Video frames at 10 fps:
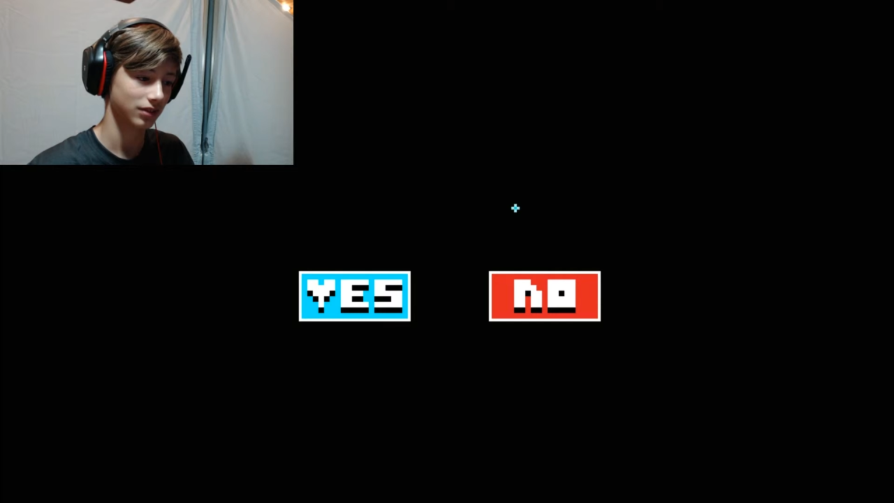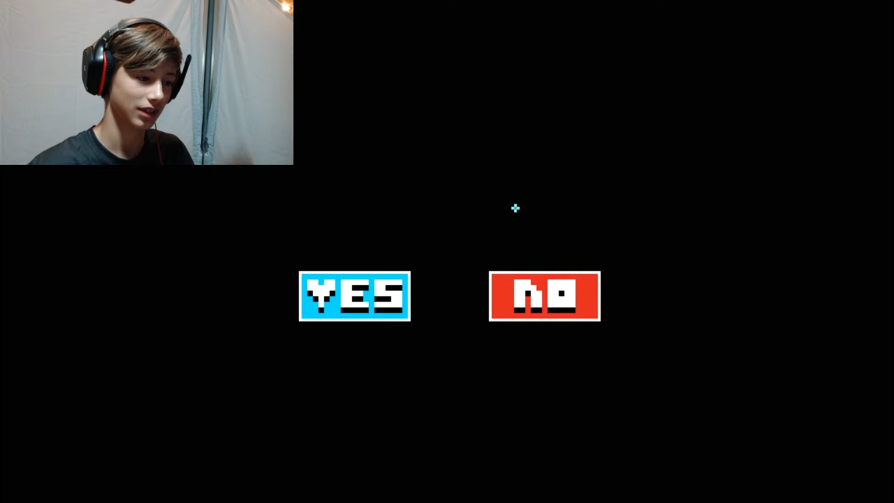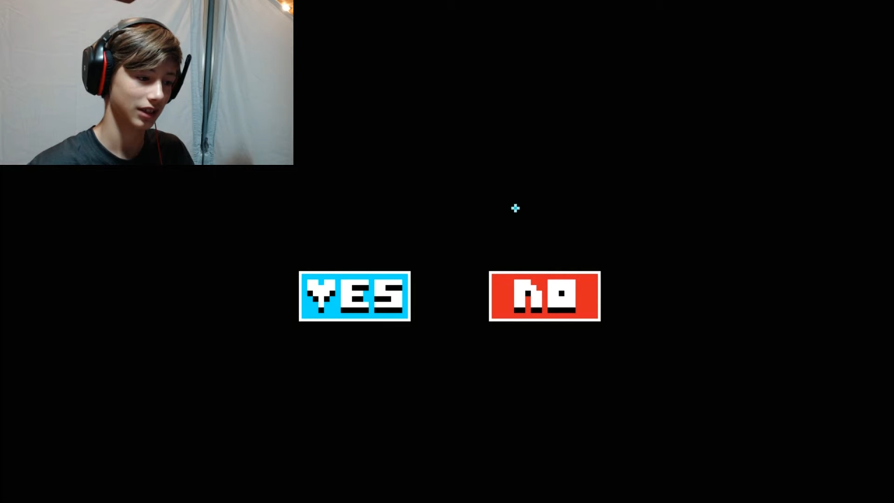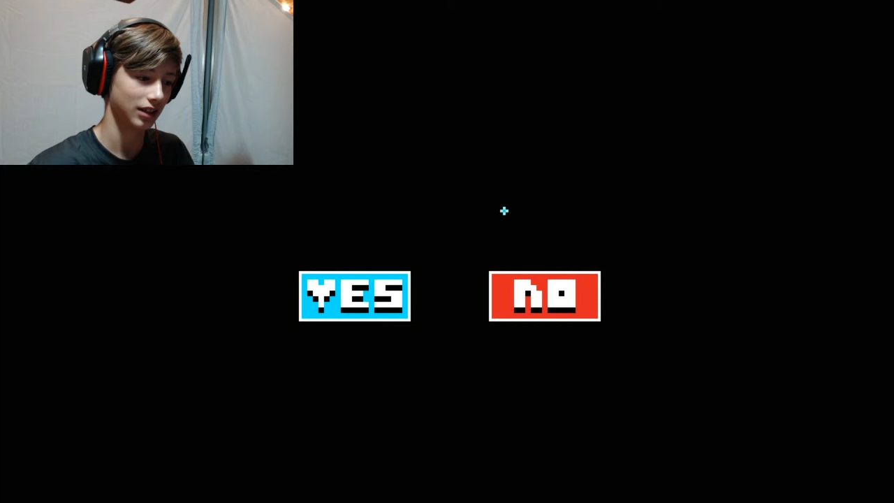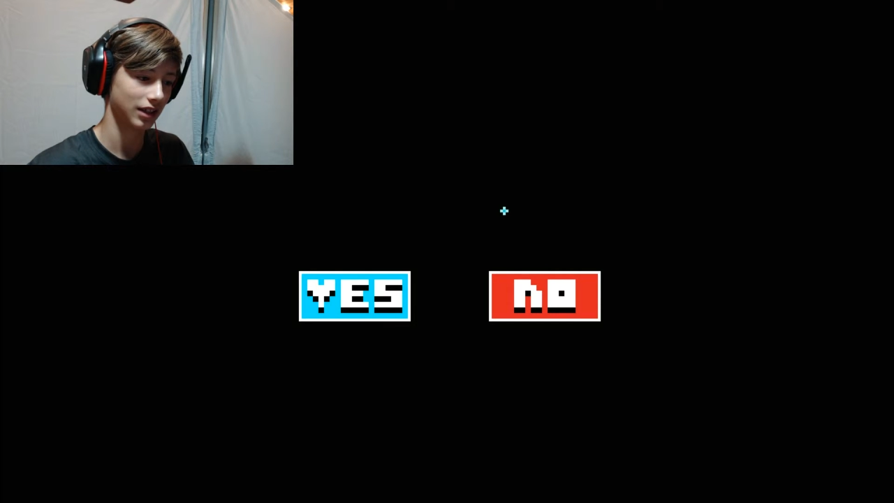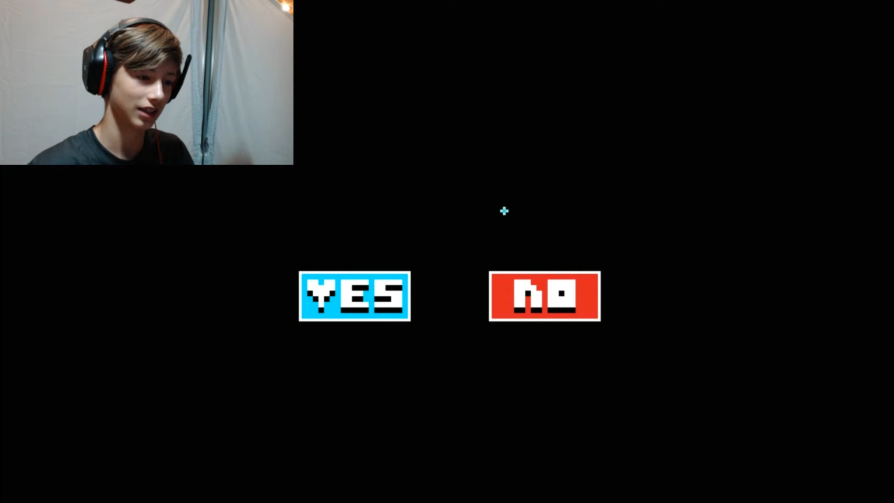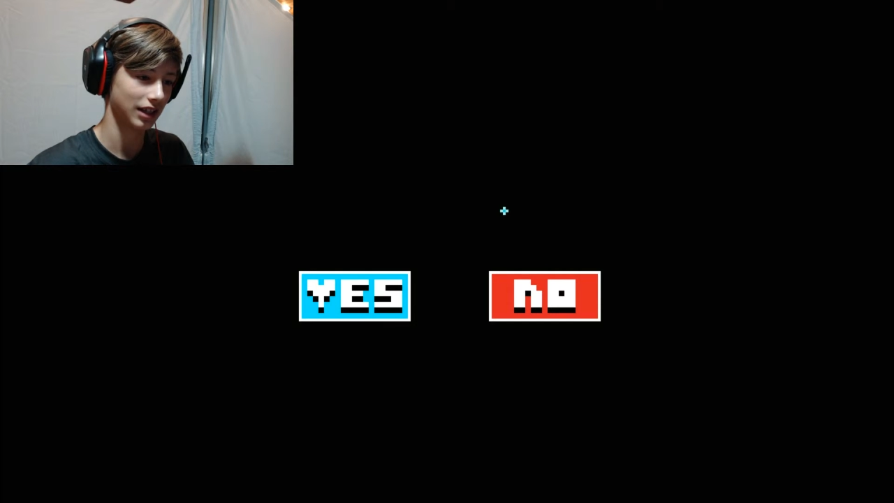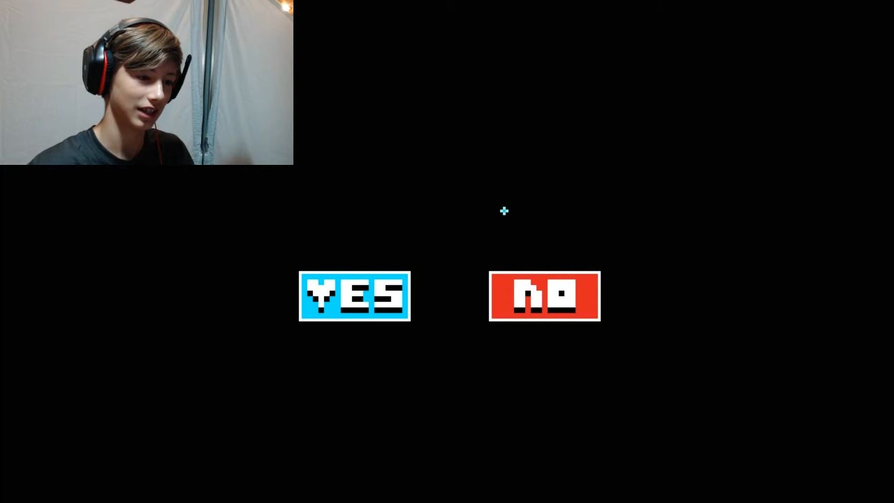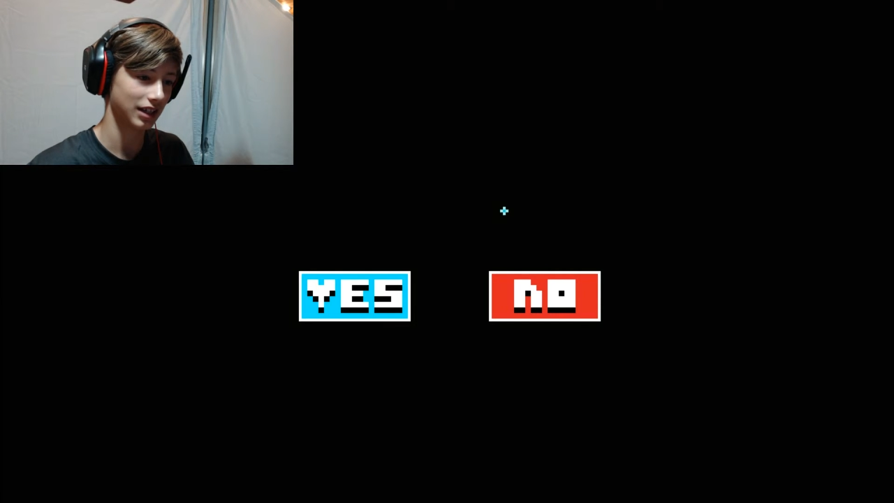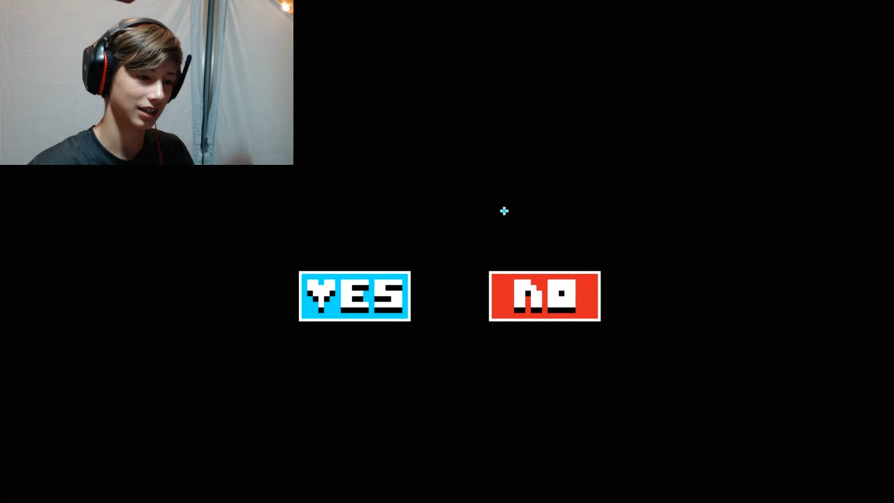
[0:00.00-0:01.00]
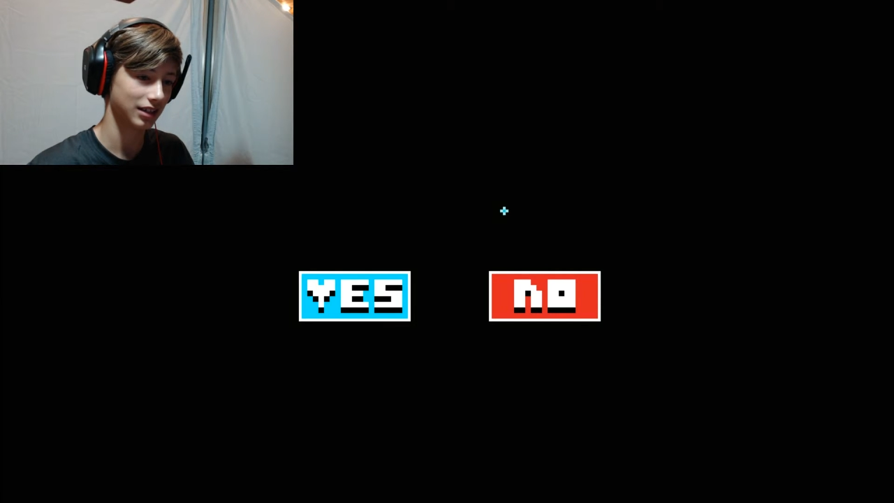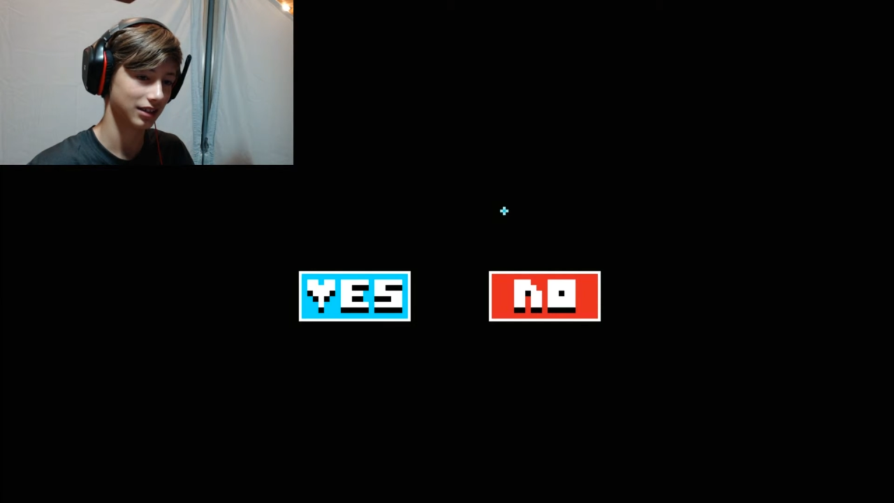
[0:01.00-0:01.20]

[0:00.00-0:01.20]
and, uh, like,